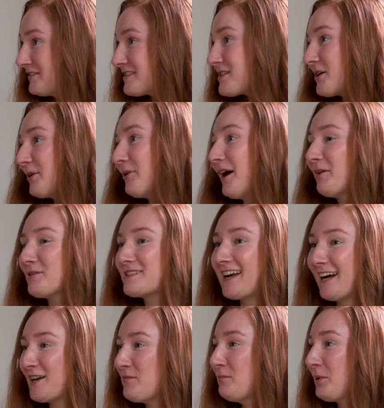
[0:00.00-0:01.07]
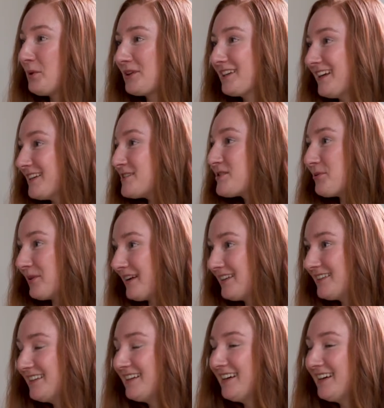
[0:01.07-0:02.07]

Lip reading: so I was kind of born into it.